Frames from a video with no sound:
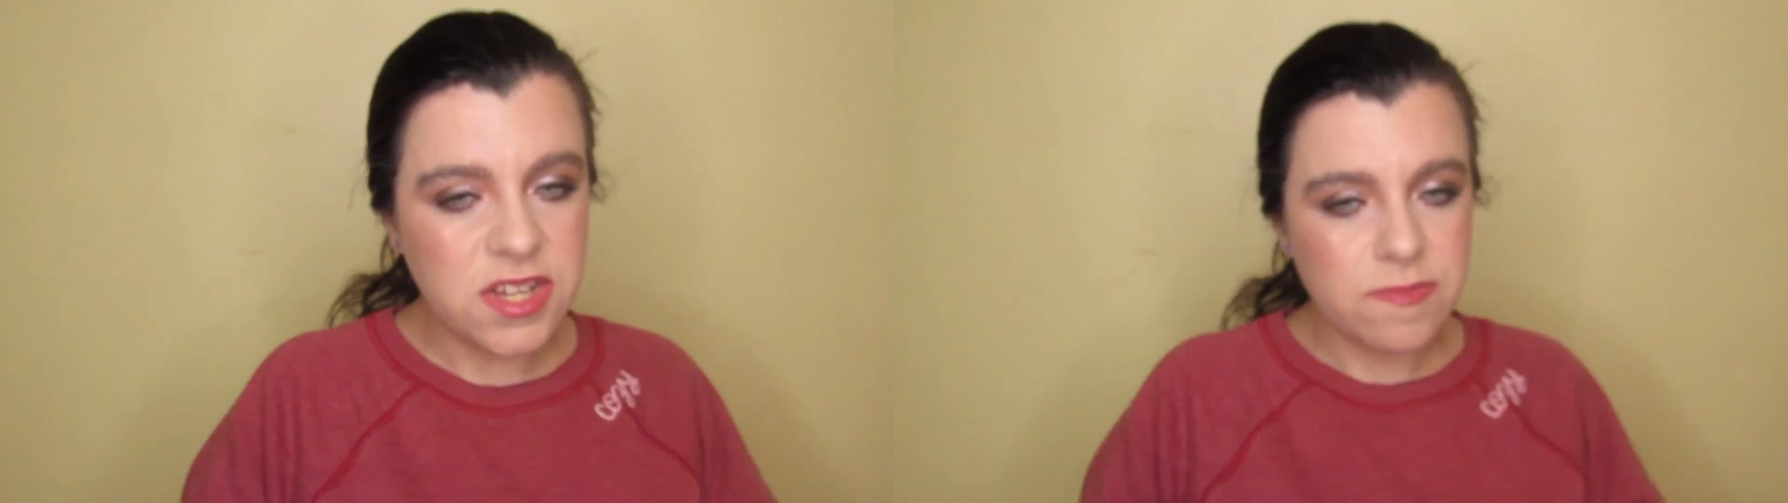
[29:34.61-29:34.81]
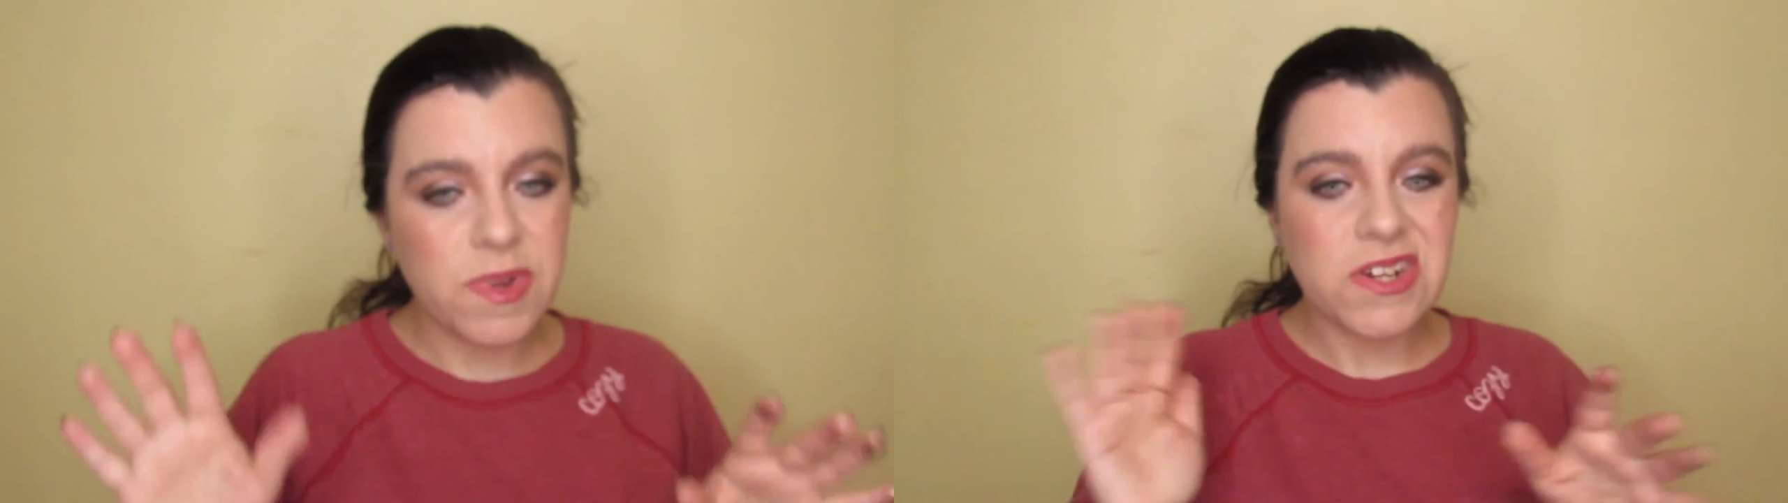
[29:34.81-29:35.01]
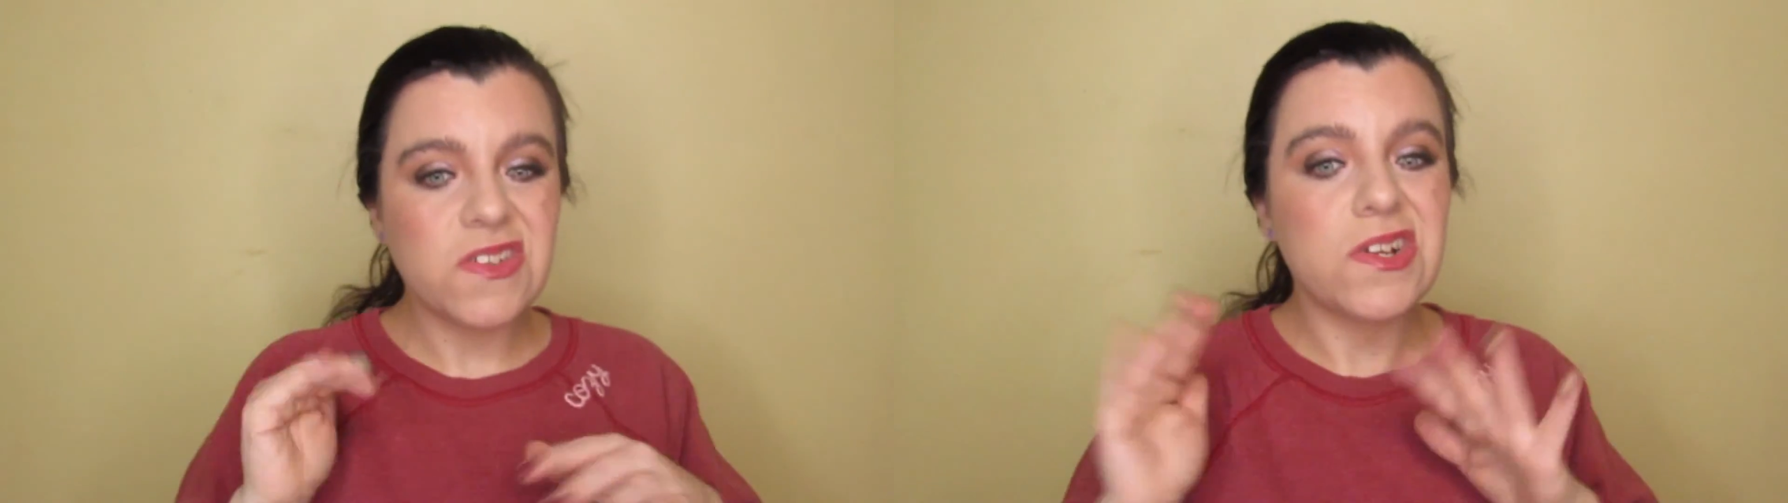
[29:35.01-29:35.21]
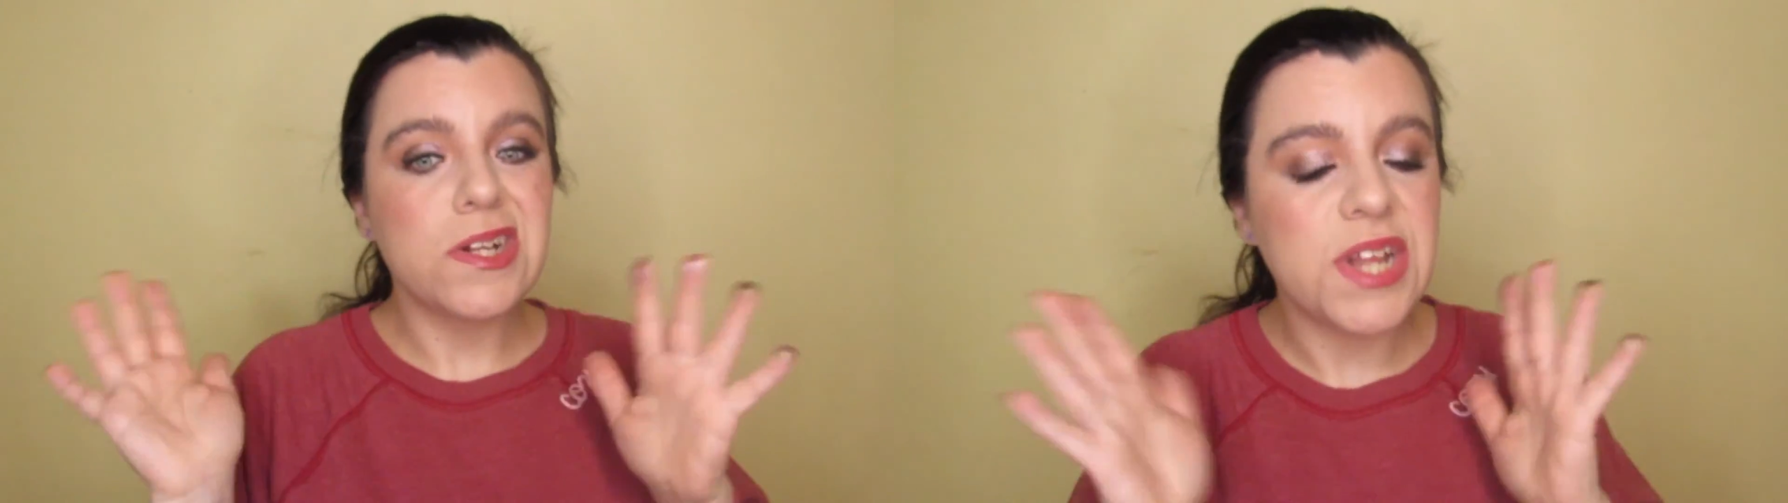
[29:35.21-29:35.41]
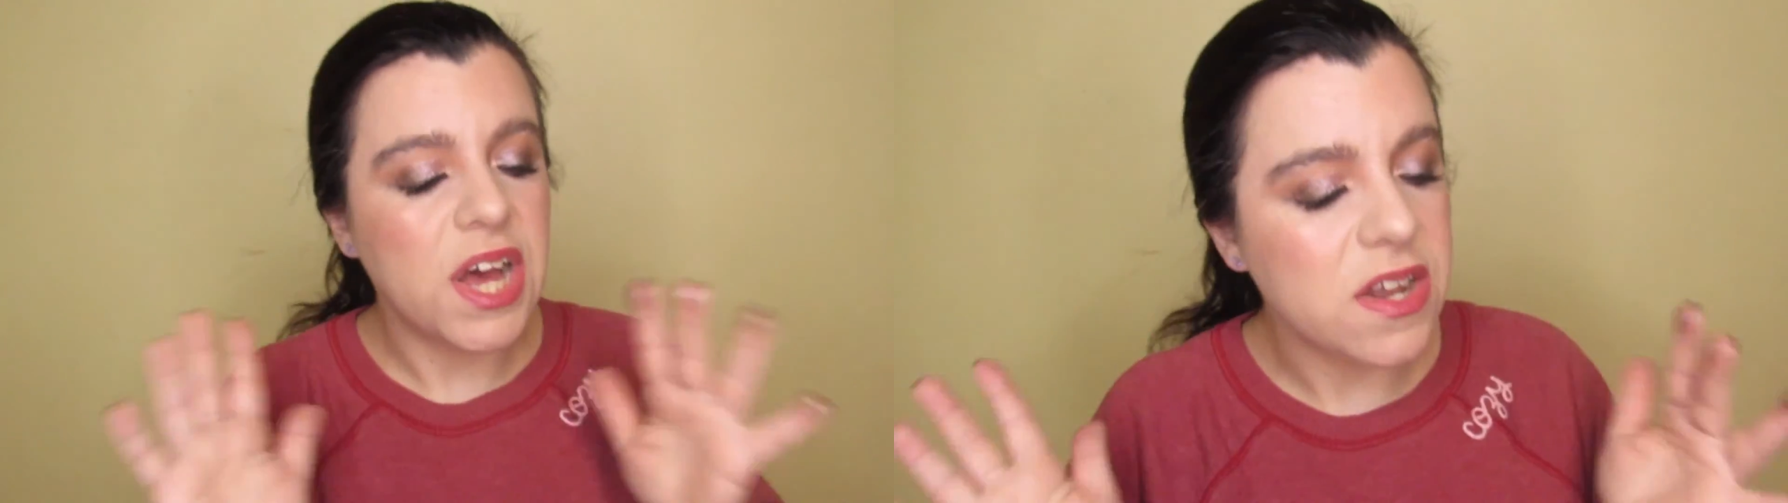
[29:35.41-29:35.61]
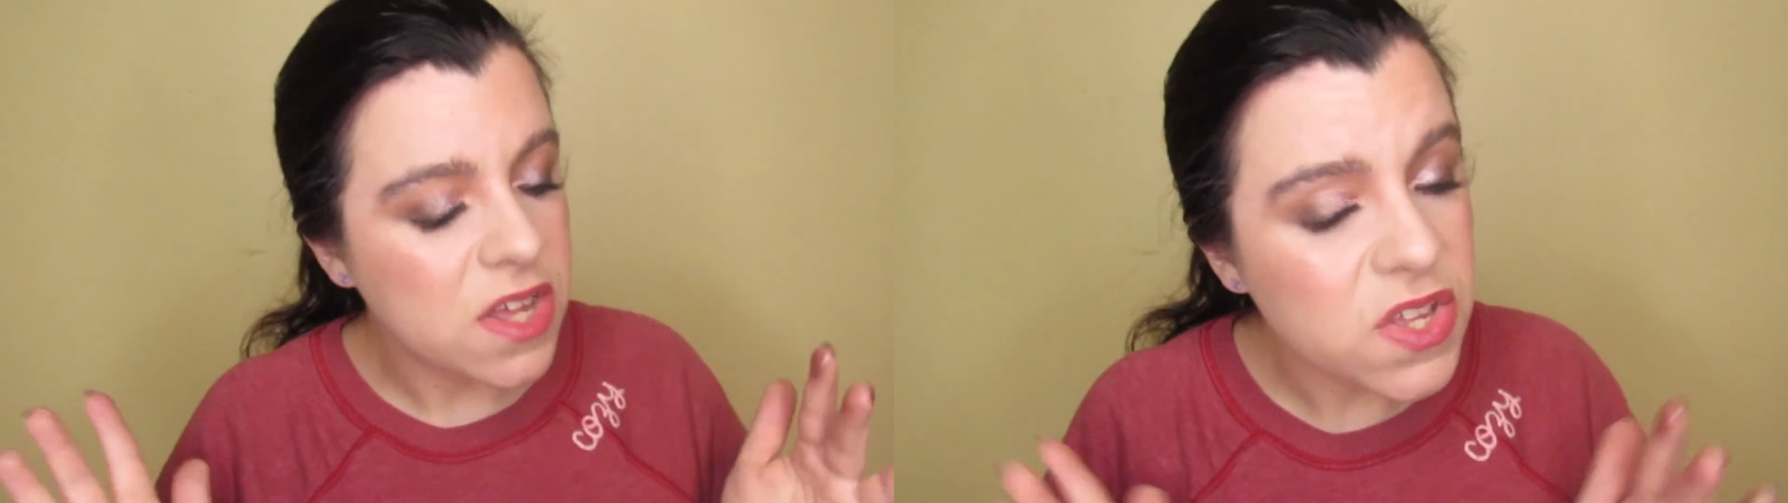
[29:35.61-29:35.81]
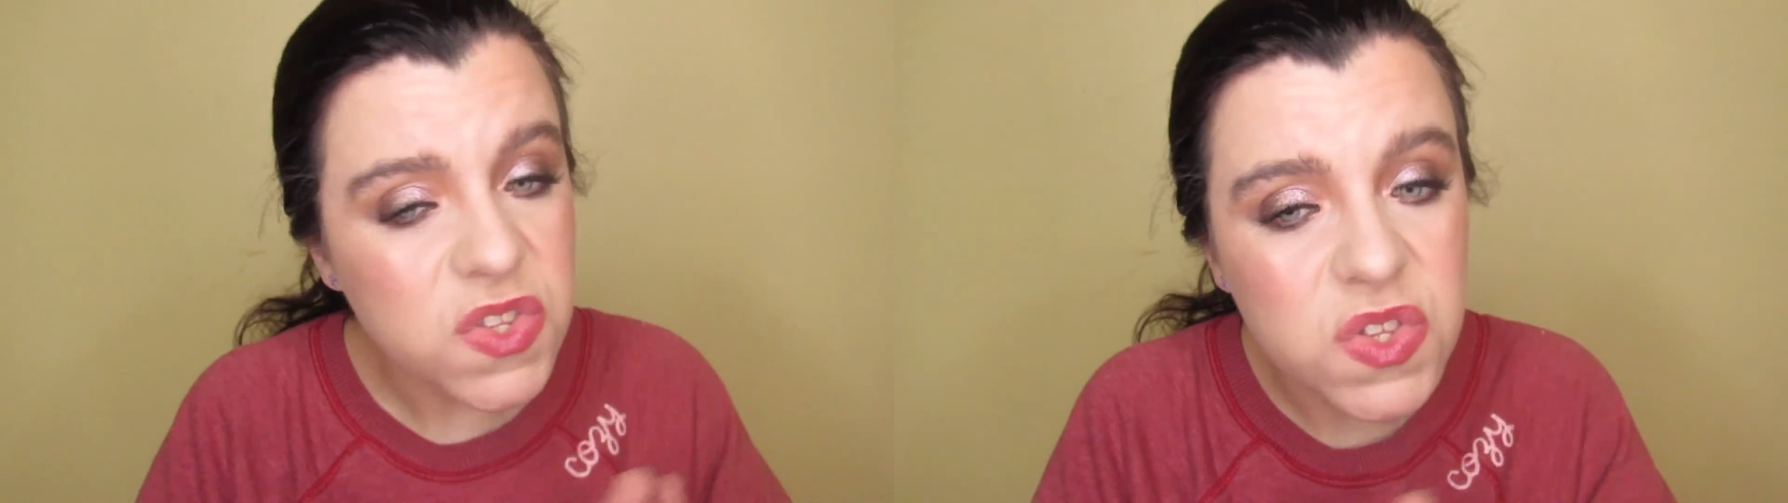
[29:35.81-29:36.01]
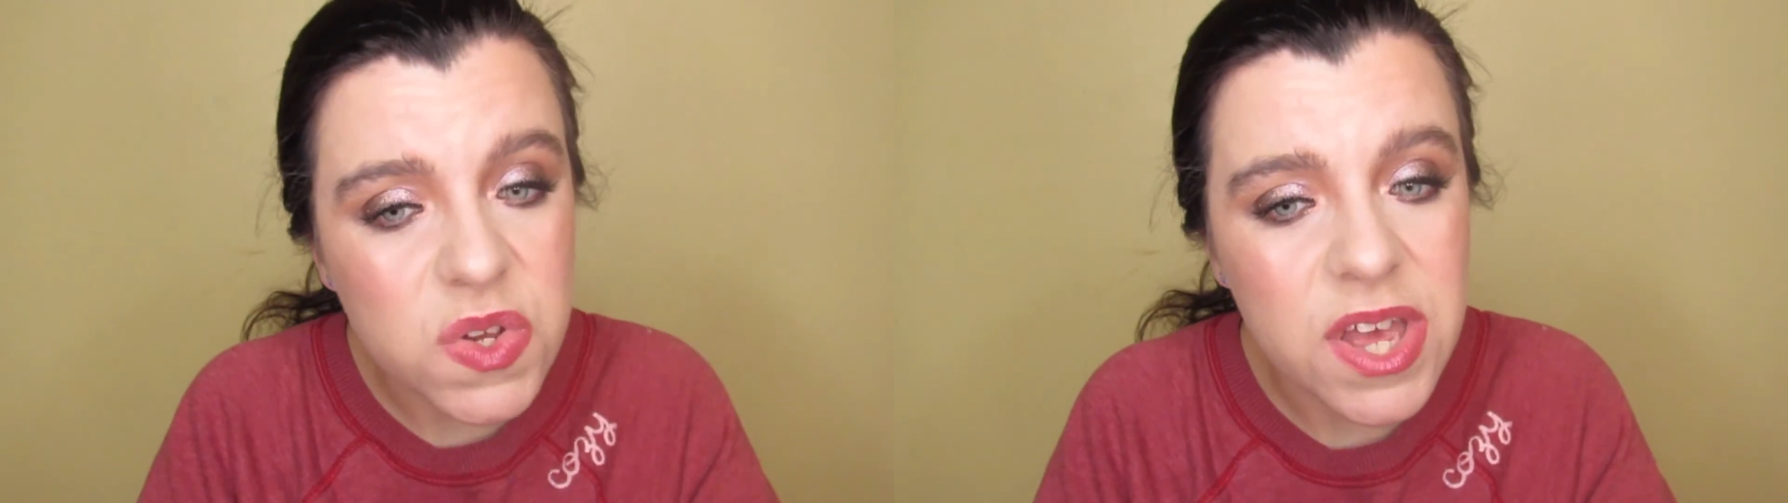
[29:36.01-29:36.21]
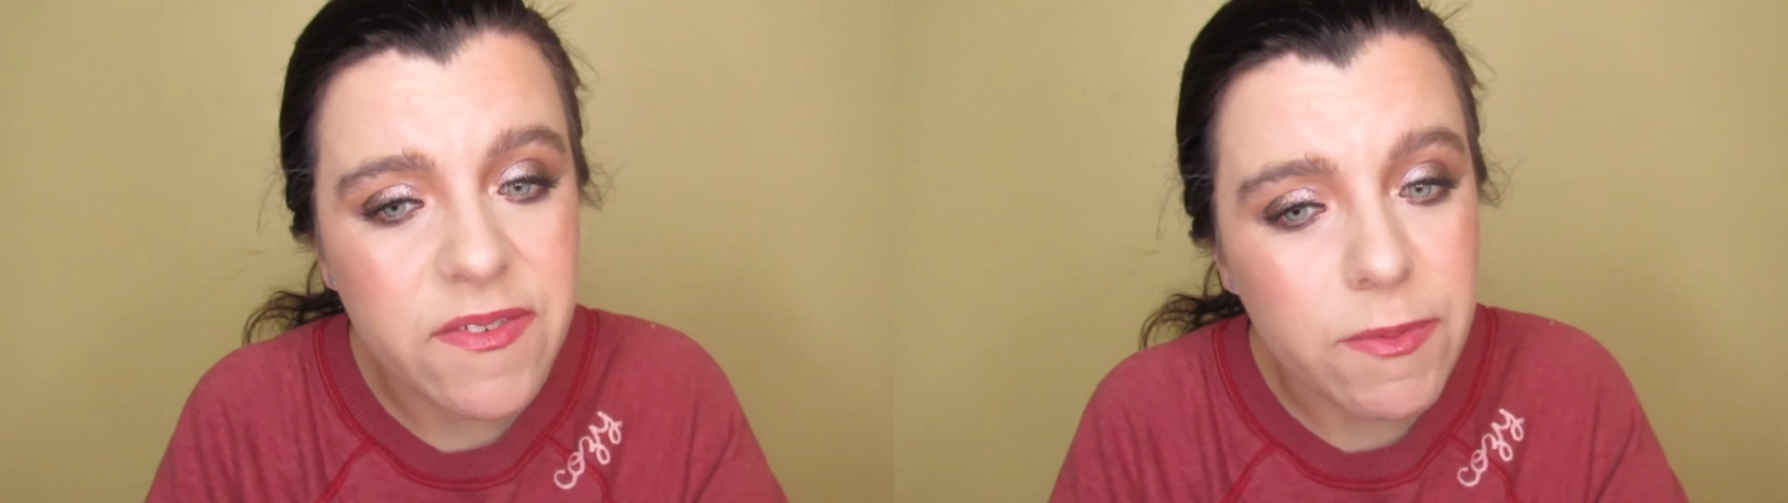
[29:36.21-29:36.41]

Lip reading: Brushes are a dud. So yeah,